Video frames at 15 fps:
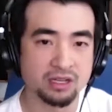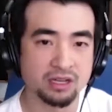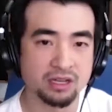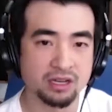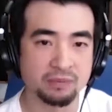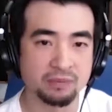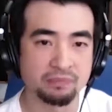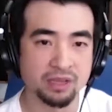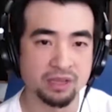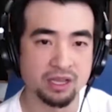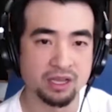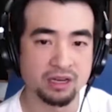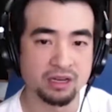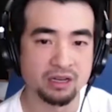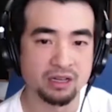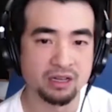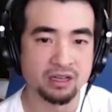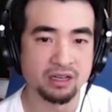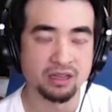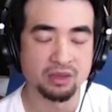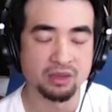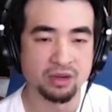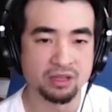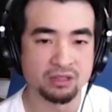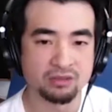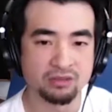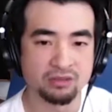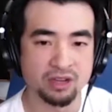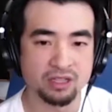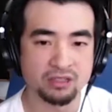and they wanted to
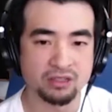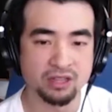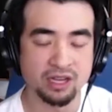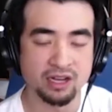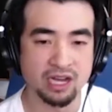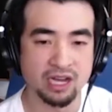foster that.